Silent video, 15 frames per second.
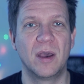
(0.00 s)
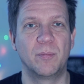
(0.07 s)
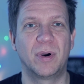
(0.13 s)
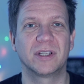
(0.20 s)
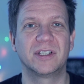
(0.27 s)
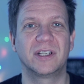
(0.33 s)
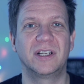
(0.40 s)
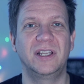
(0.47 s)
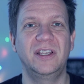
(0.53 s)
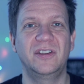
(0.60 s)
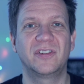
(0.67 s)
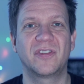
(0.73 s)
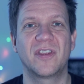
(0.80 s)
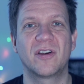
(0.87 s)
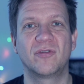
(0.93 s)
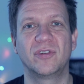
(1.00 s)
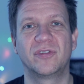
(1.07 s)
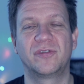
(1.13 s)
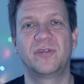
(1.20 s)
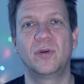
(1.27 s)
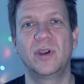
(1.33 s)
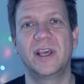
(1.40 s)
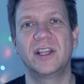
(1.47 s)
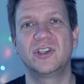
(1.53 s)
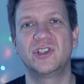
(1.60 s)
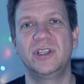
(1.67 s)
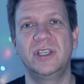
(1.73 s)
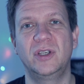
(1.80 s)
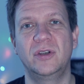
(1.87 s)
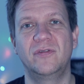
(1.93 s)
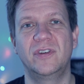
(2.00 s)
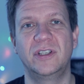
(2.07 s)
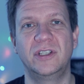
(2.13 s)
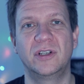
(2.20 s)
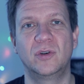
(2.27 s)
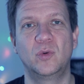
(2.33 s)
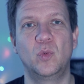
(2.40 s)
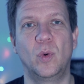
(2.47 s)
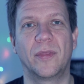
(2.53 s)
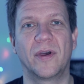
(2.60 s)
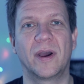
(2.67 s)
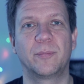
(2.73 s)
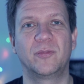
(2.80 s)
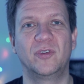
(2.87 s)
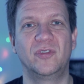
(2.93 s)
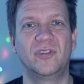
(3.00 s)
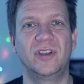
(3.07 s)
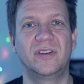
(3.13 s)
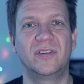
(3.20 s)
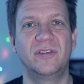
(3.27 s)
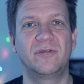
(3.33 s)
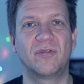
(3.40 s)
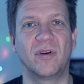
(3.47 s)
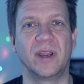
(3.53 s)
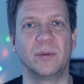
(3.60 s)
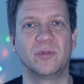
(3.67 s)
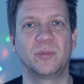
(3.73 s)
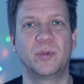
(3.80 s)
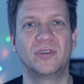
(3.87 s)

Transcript: But at least there is full HD video with up to 60 frames per